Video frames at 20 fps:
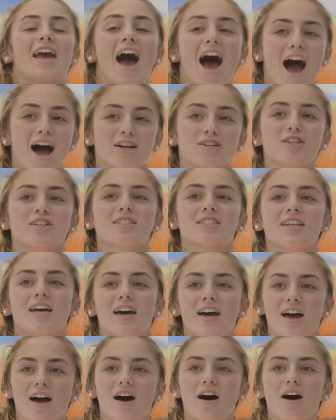hatch
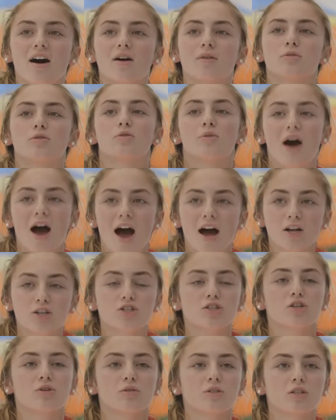you hatch
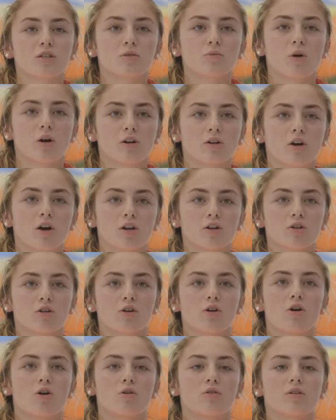and go into the water on
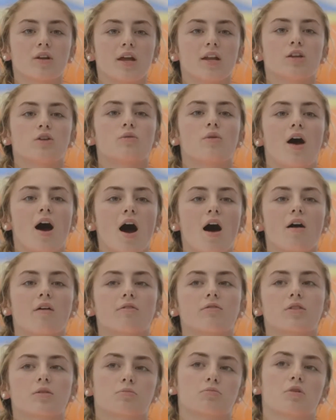your own, and you
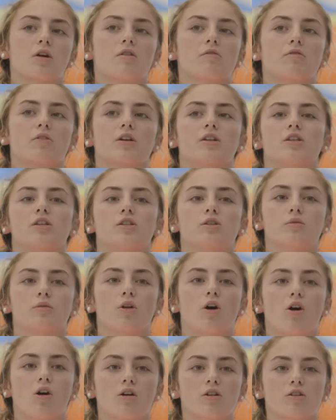have the bravery to do it
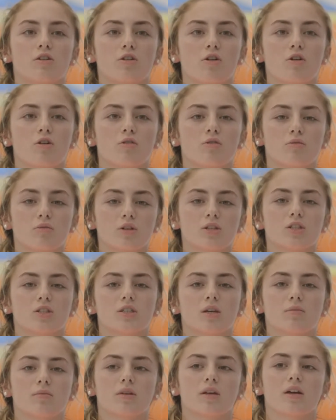all on your own, which is
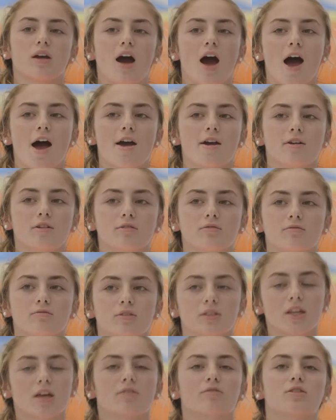something I
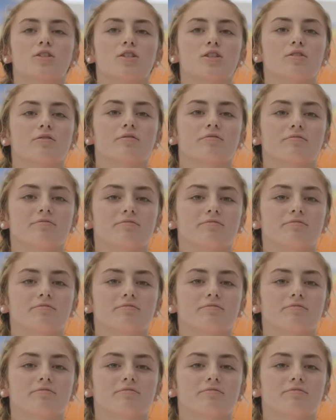would love to do.